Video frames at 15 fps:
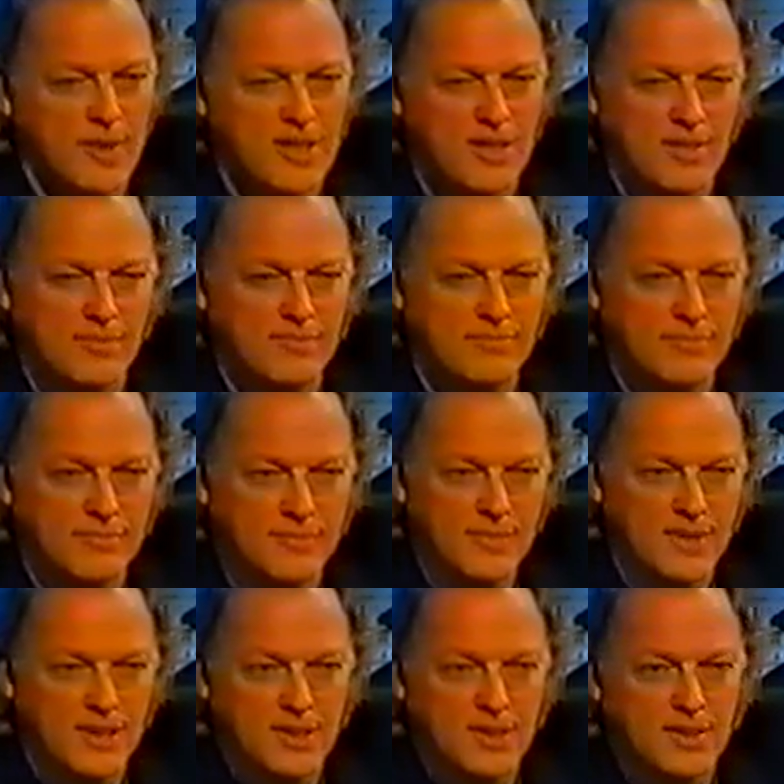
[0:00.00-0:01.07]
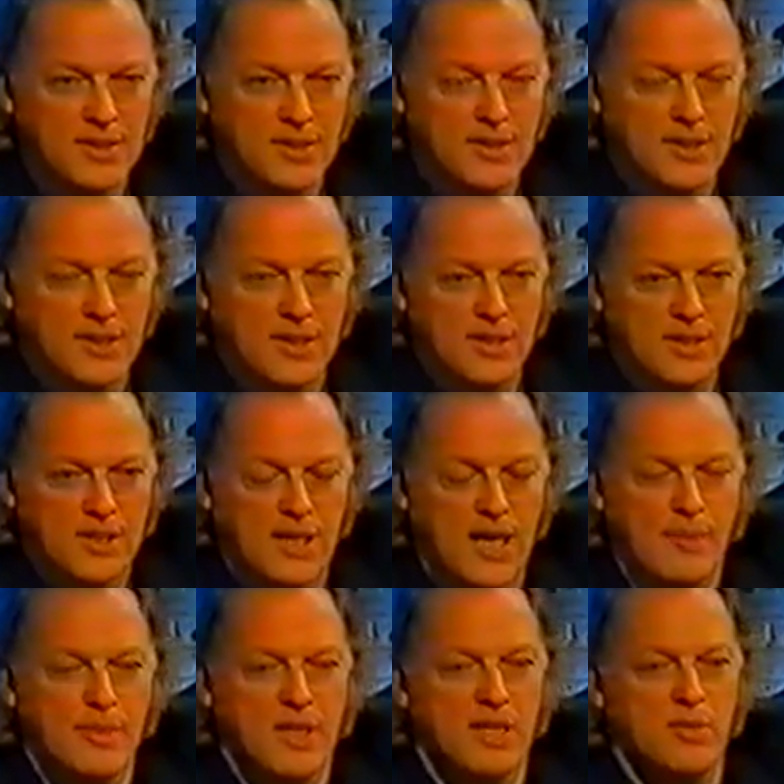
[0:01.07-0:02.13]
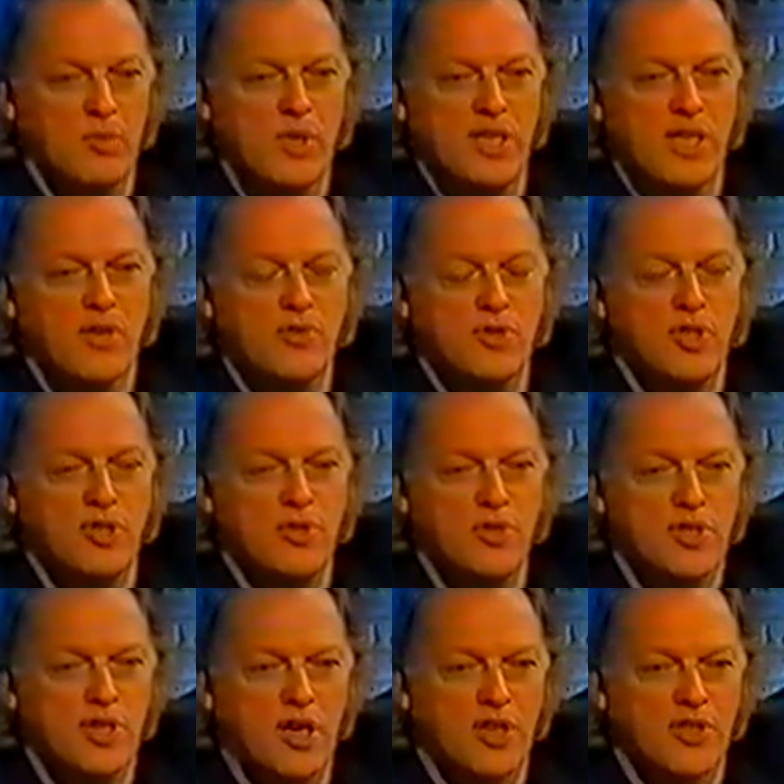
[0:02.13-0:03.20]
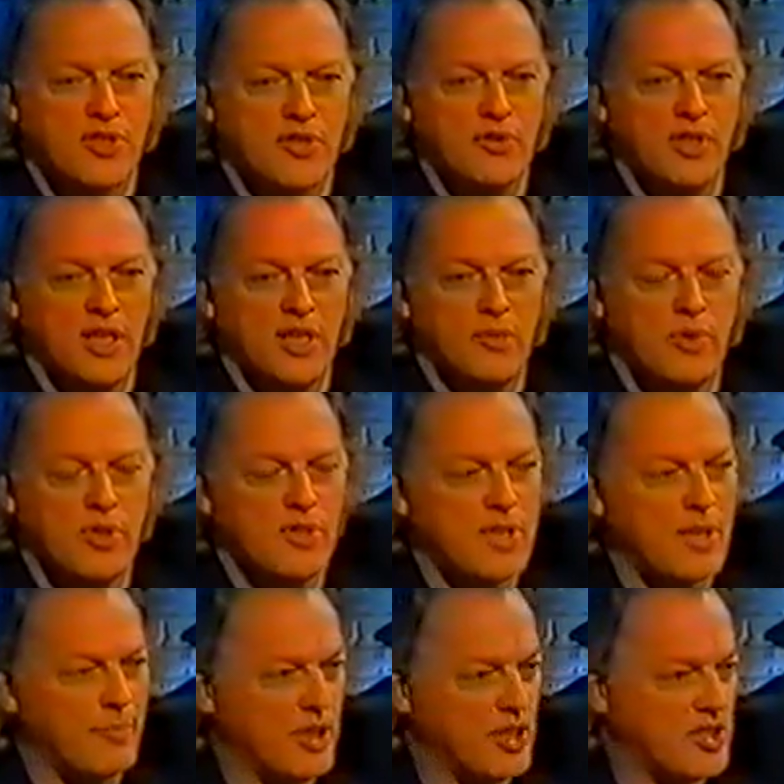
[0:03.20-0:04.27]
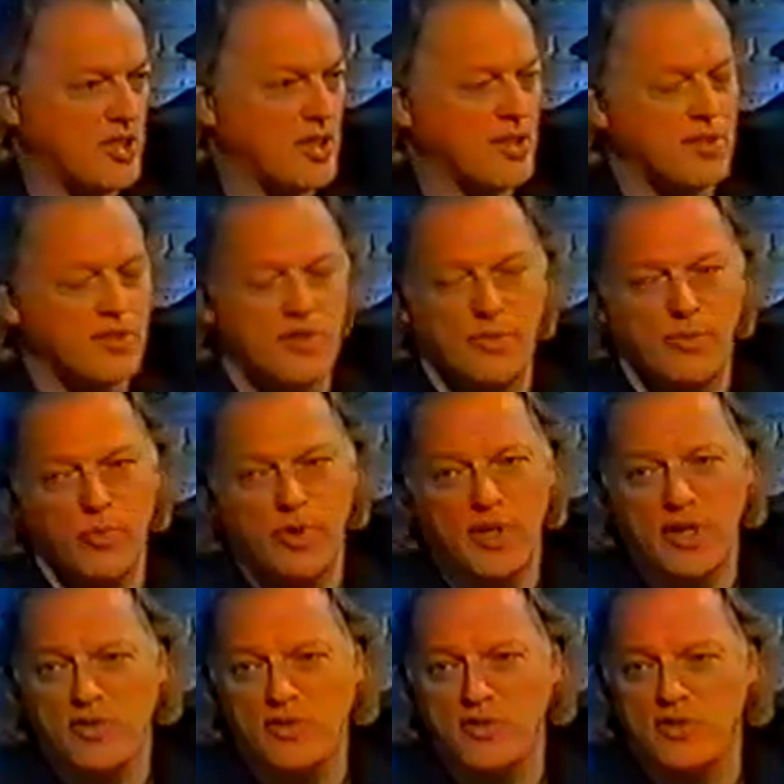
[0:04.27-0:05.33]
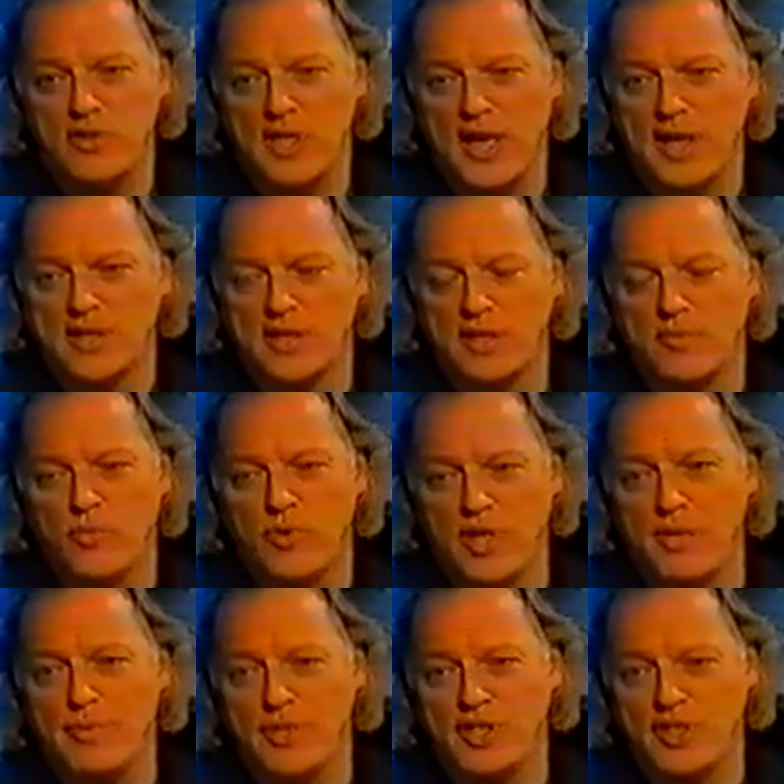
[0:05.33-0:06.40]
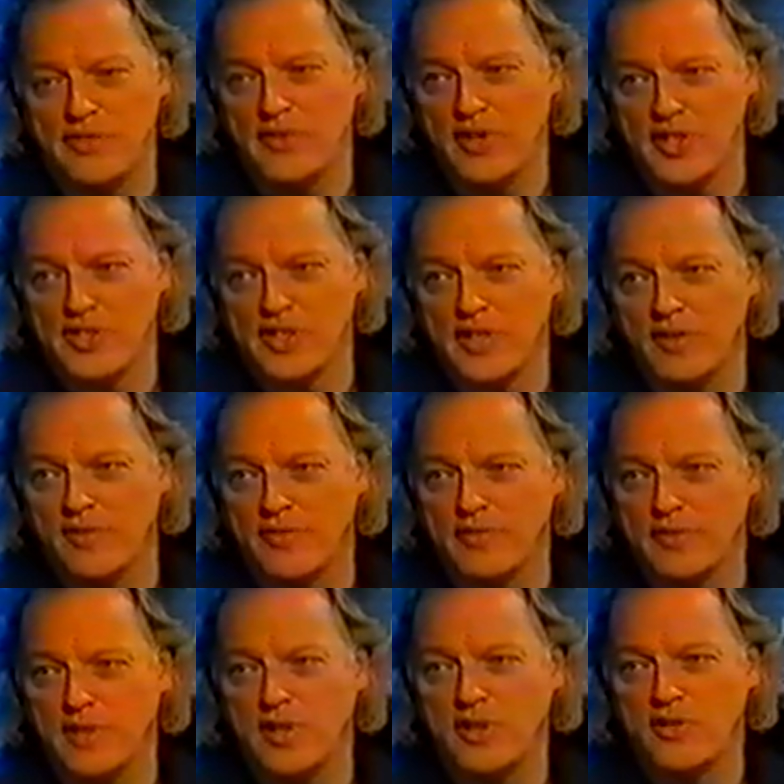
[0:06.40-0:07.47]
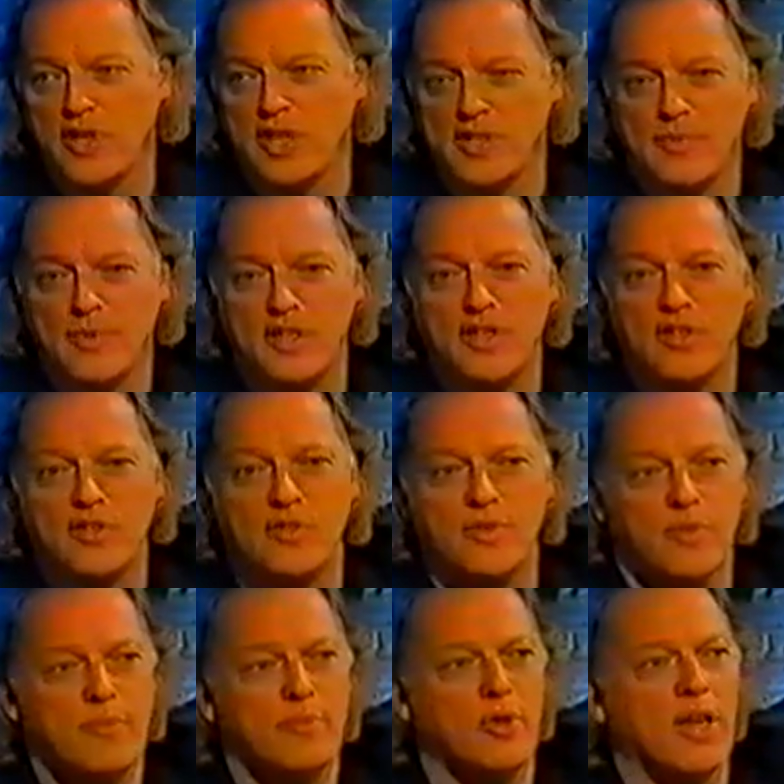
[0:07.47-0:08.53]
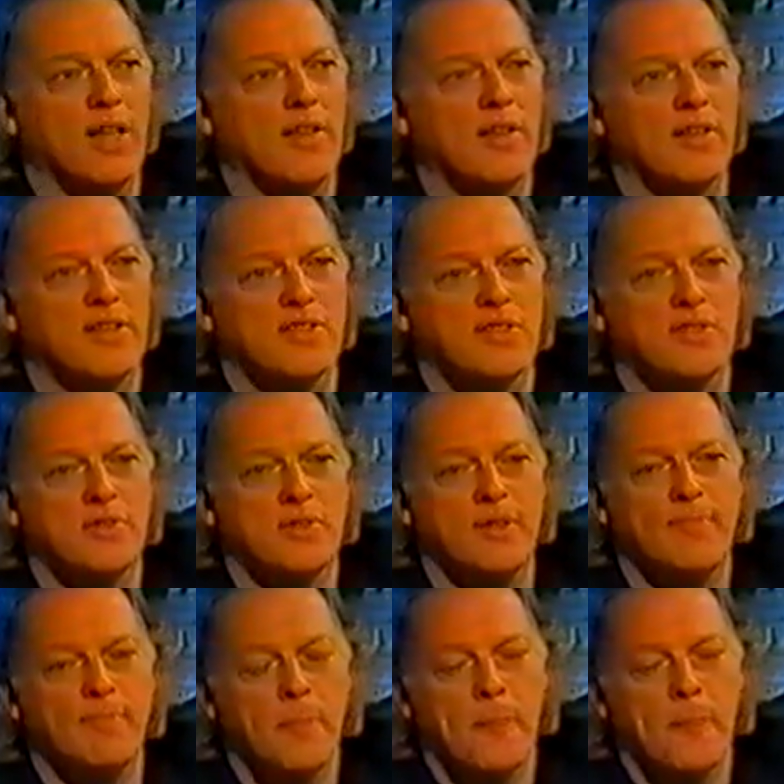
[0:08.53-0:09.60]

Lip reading: But I mean, we don't use our screen. We use that big circular screen, but we don't use that with images of ourselves transmitted onto it. We put other things onto it.